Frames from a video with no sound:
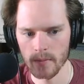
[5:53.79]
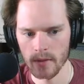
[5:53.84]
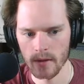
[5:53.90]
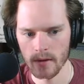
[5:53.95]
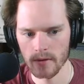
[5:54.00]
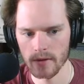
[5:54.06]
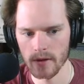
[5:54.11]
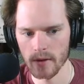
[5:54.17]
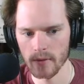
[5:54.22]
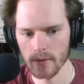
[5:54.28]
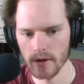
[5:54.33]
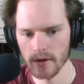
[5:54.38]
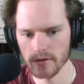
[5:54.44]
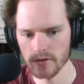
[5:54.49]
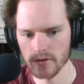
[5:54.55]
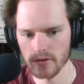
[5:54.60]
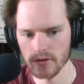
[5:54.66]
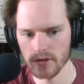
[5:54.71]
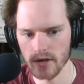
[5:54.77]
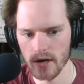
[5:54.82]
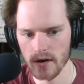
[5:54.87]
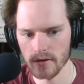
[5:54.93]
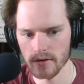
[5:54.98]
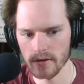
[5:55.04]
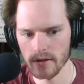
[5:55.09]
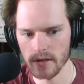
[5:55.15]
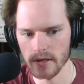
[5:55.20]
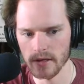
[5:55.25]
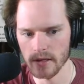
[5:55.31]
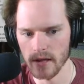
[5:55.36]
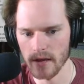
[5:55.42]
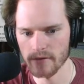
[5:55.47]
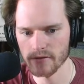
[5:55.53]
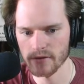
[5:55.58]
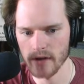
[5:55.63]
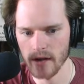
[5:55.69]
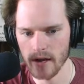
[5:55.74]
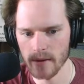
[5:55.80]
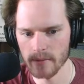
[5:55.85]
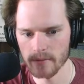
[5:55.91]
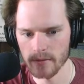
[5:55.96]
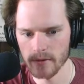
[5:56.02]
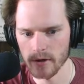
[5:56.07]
Then we also start the lifetime